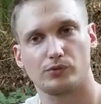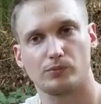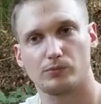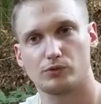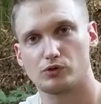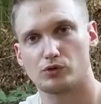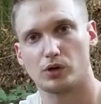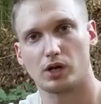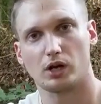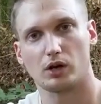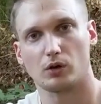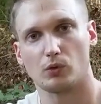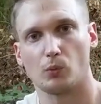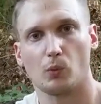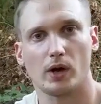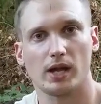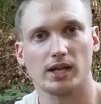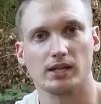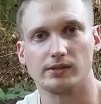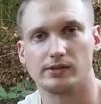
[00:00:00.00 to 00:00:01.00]
trigger
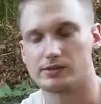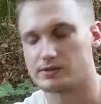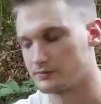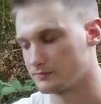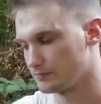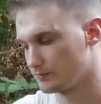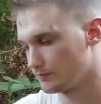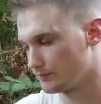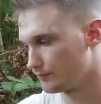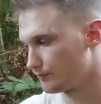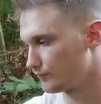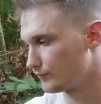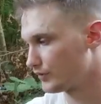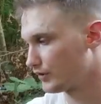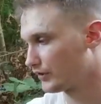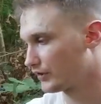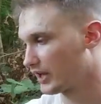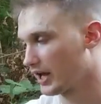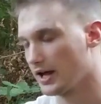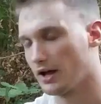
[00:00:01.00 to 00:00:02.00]
weight
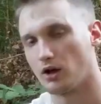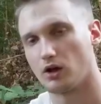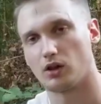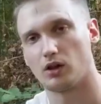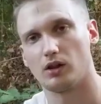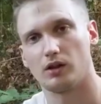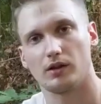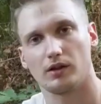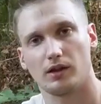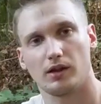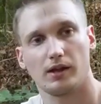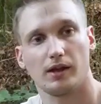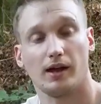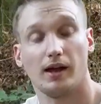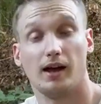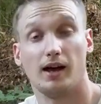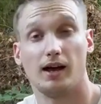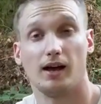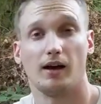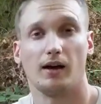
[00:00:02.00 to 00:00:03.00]
scale,
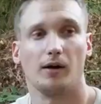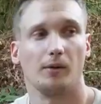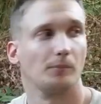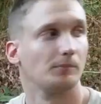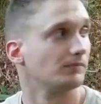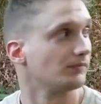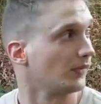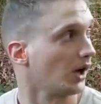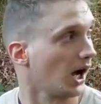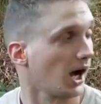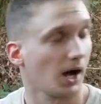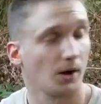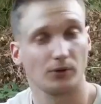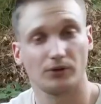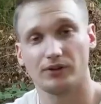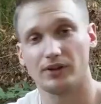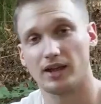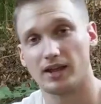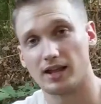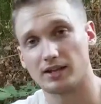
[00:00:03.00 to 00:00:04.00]
um, I would
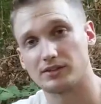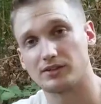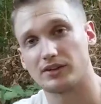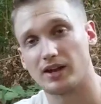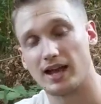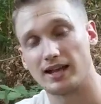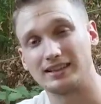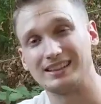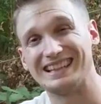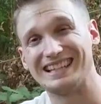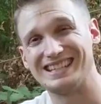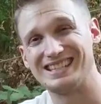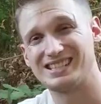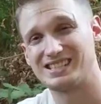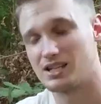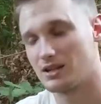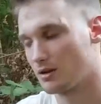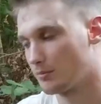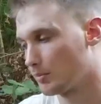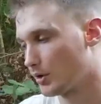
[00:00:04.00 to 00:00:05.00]
say that's at least
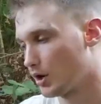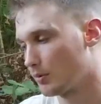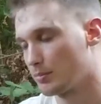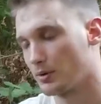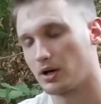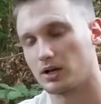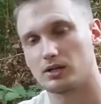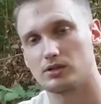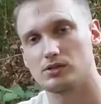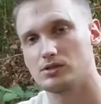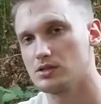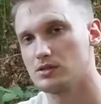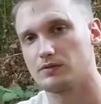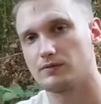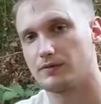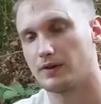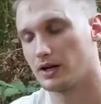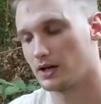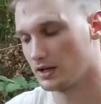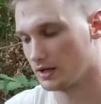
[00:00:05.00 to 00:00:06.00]
in the ballpark. It's just
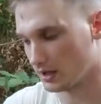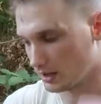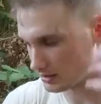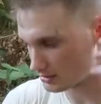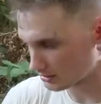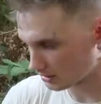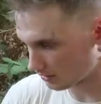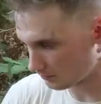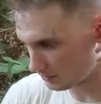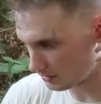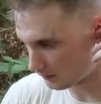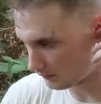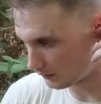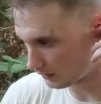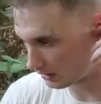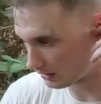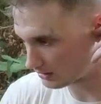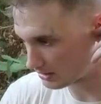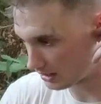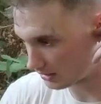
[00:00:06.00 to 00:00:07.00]
very nice. I'm going to
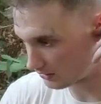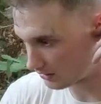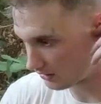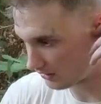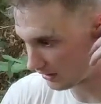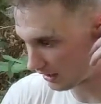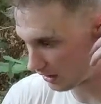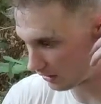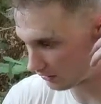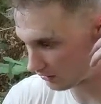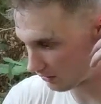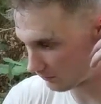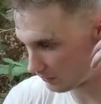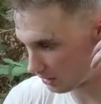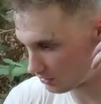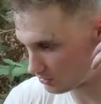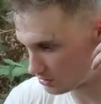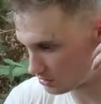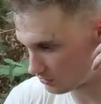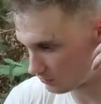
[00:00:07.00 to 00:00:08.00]
freaking take these out because I'm
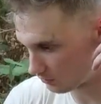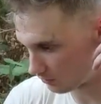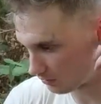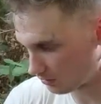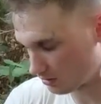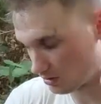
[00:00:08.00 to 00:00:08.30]
done shooting.